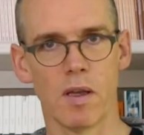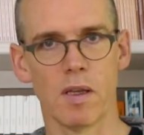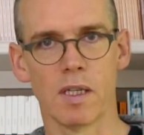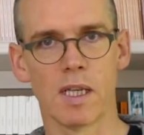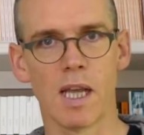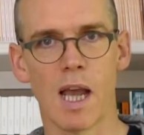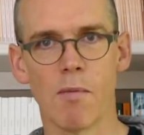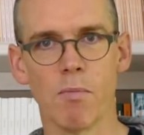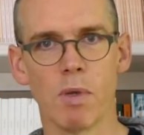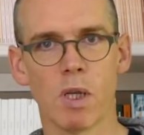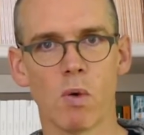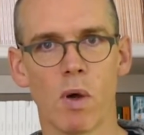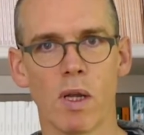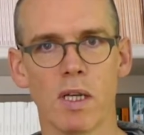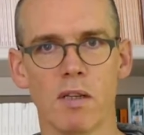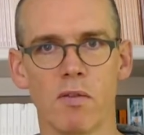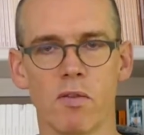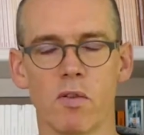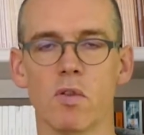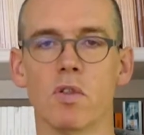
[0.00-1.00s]
can be
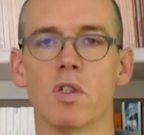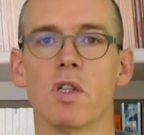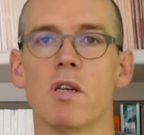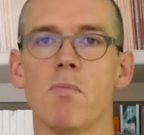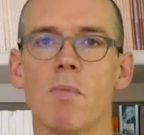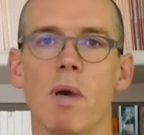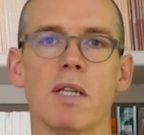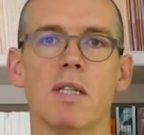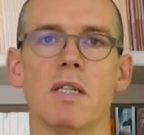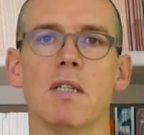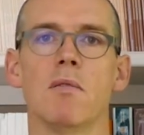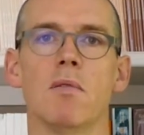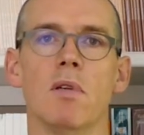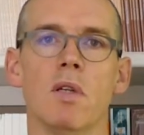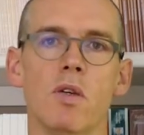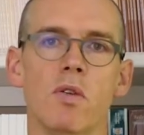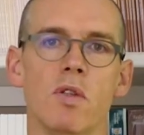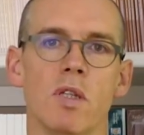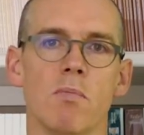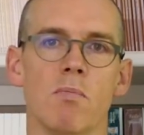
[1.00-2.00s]
quite difficult. So you might end up
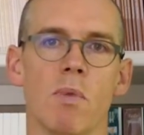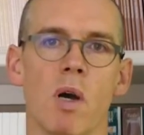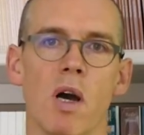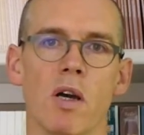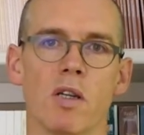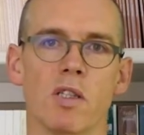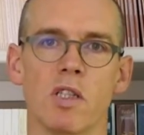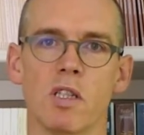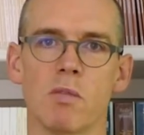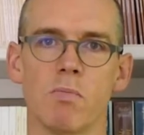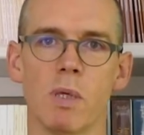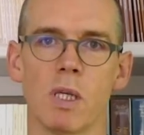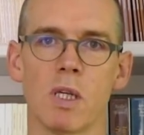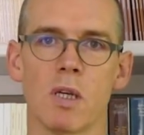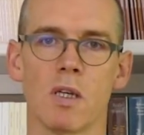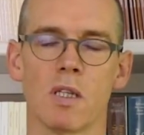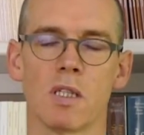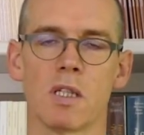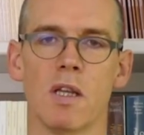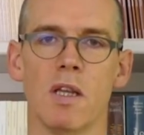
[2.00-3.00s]
losing marks just
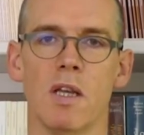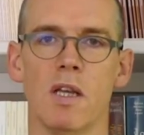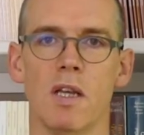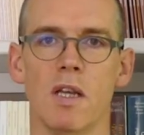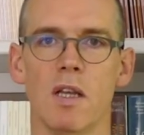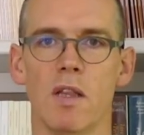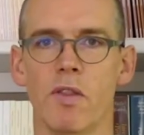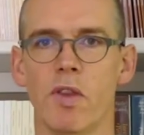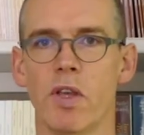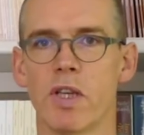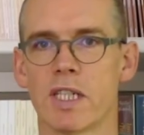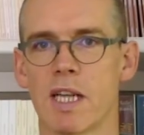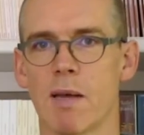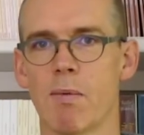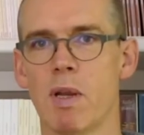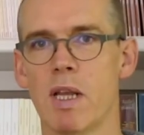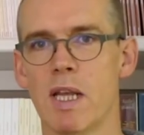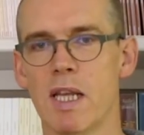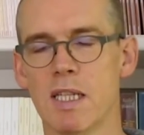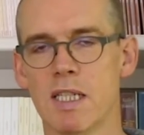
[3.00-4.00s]
because the
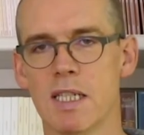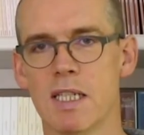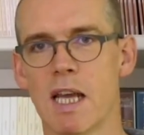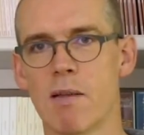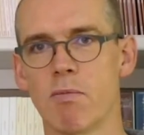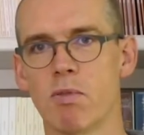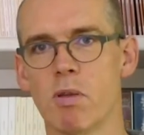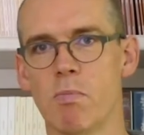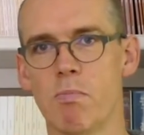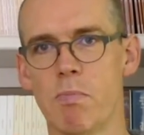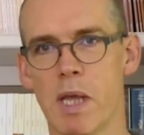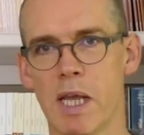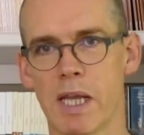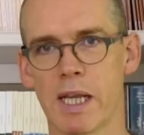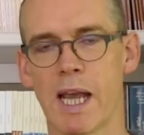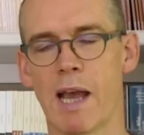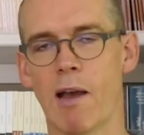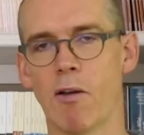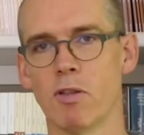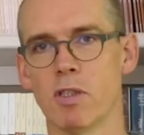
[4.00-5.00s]
examiner isn't able to
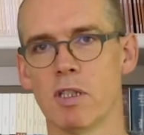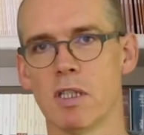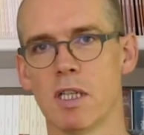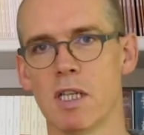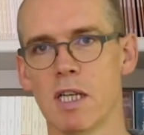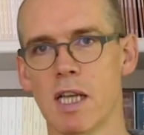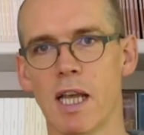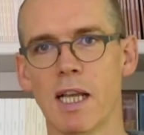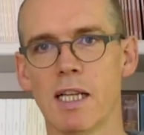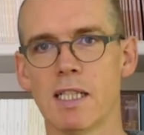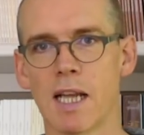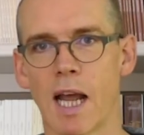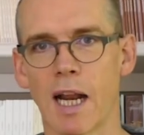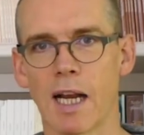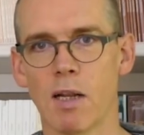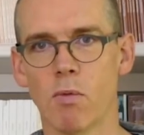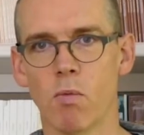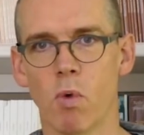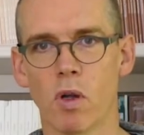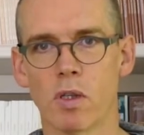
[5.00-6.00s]
pick out
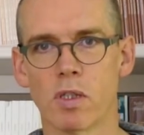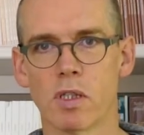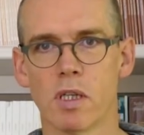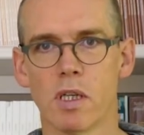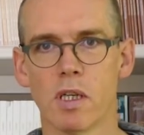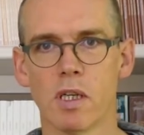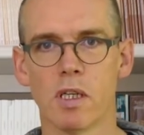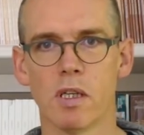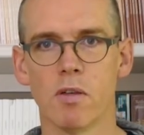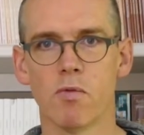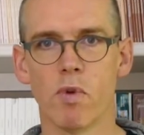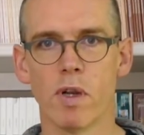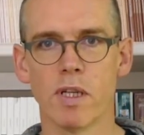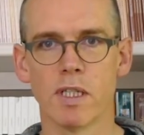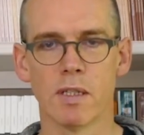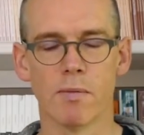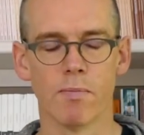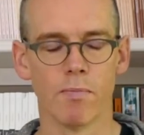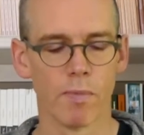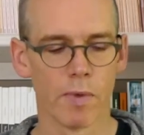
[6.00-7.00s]
exactly what you've
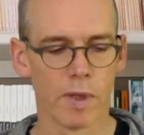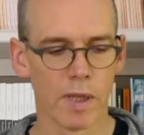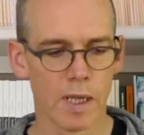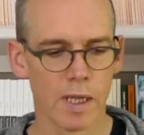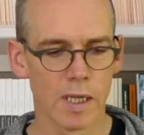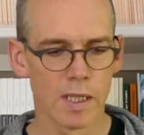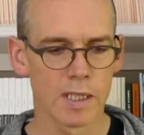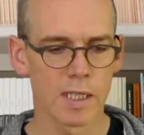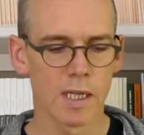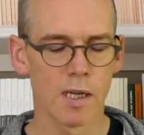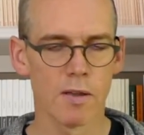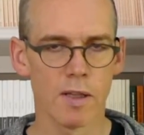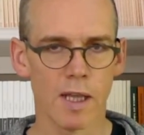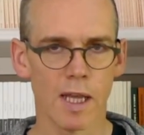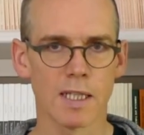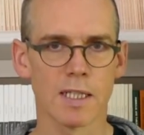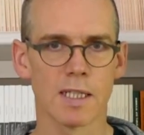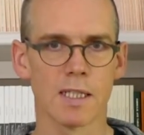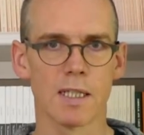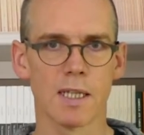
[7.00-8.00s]
written. So
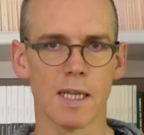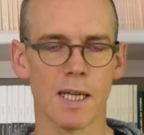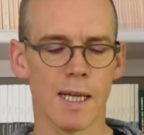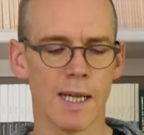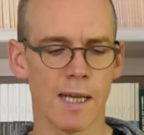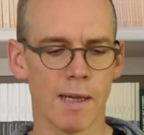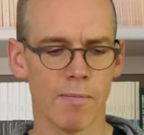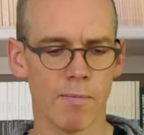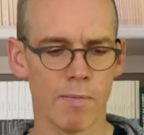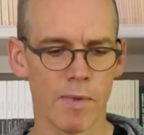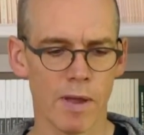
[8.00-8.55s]
that's a